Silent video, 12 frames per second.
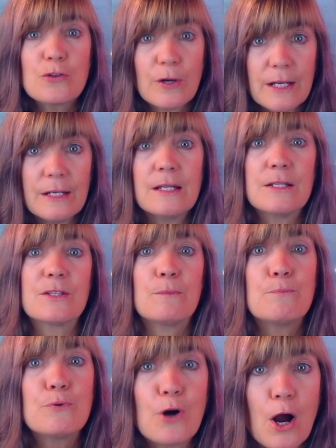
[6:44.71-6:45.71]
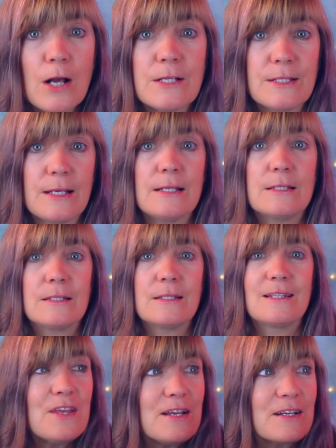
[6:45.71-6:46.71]
Training is a
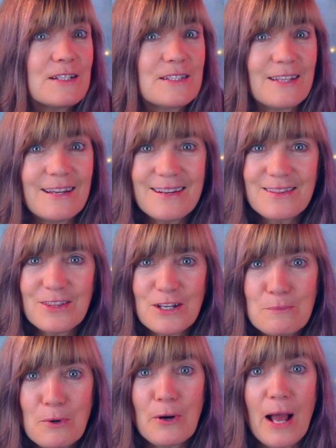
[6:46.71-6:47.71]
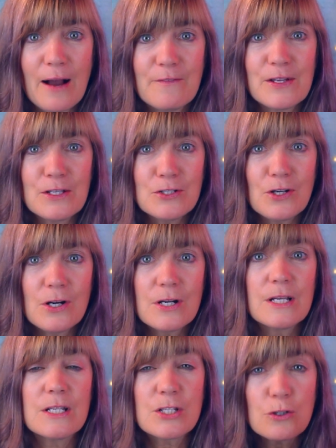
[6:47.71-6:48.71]
process. The exciting thing about having a
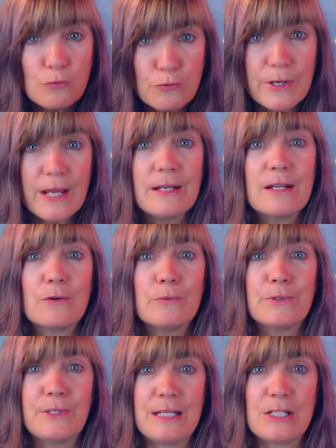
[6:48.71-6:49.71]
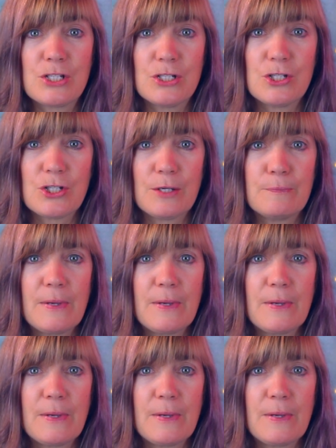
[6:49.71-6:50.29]
dog is creating a relationship,